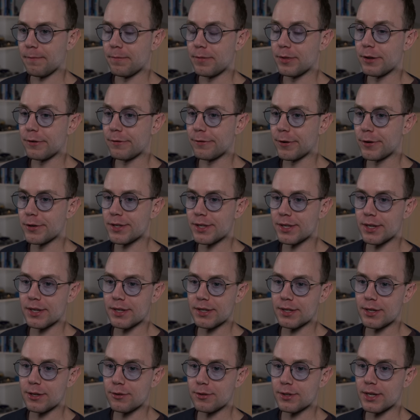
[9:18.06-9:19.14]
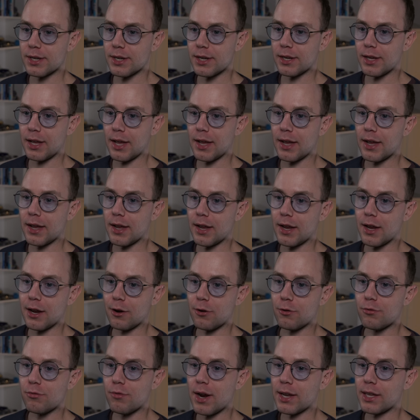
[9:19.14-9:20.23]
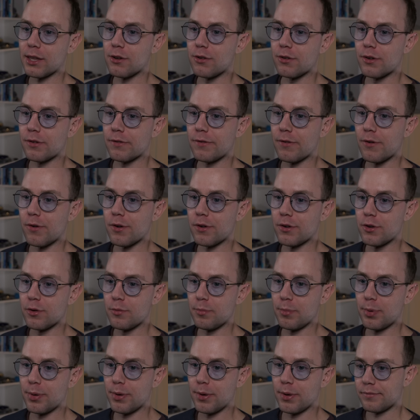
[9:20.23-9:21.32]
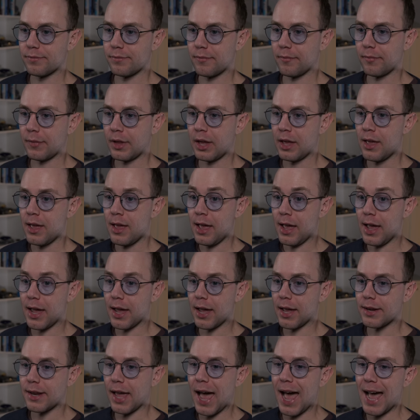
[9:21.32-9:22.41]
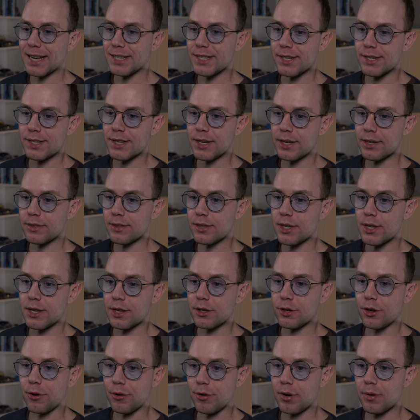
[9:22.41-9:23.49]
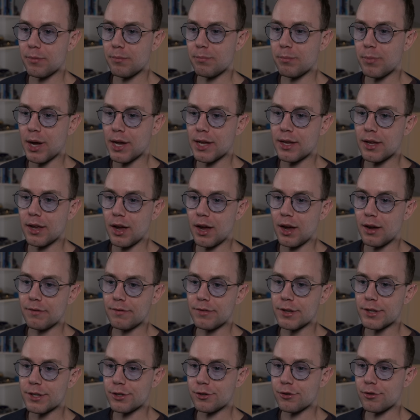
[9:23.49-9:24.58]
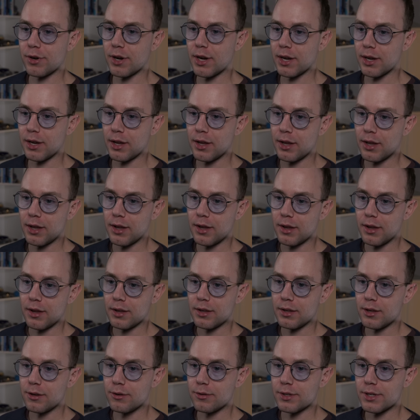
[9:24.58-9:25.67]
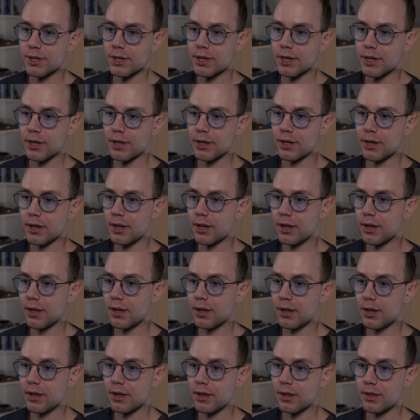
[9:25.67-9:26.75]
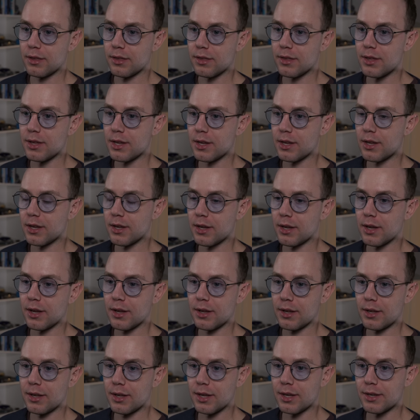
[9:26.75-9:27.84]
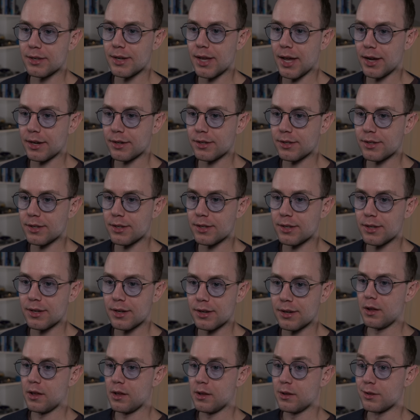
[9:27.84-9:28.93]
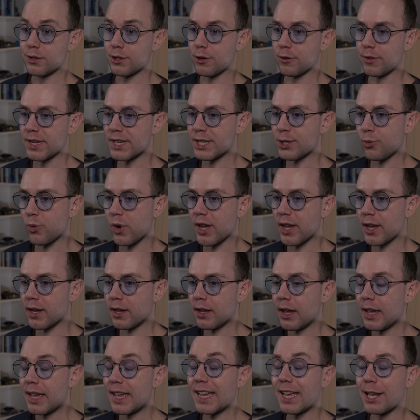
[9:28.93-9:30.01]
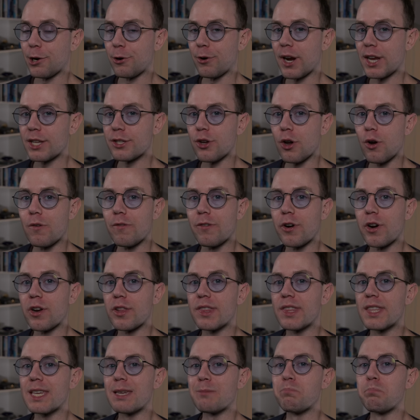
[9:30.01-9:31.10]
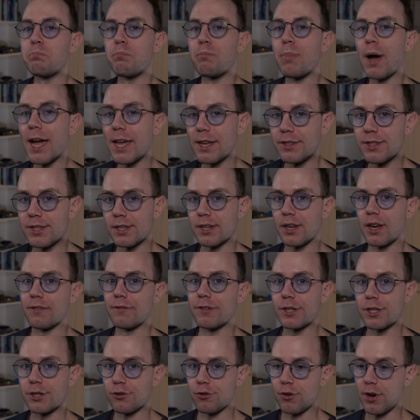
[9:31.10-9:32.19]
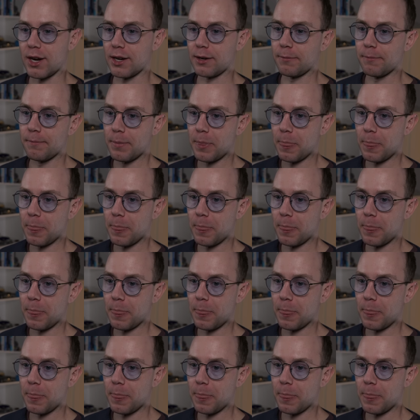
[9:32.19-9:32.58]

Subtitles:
The first is using a regular for loop and accessing the current byte of the string using the index. So this way, iterates over the bytes of a string,